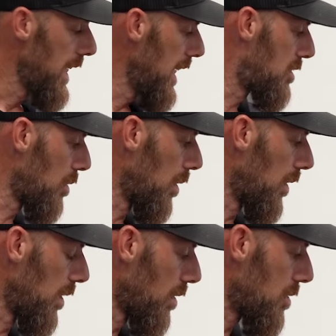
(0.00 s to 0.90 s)
it's going to
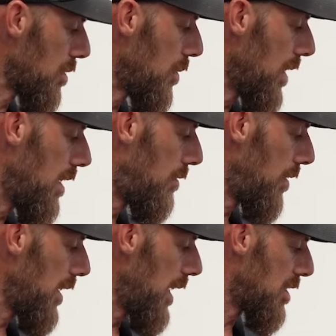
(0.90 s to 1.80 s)
alert you if
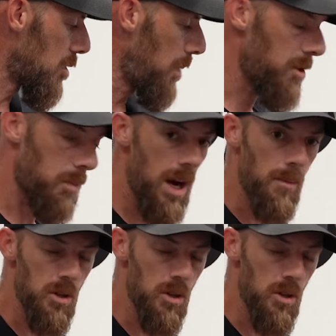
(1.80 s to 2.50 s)
a spent primer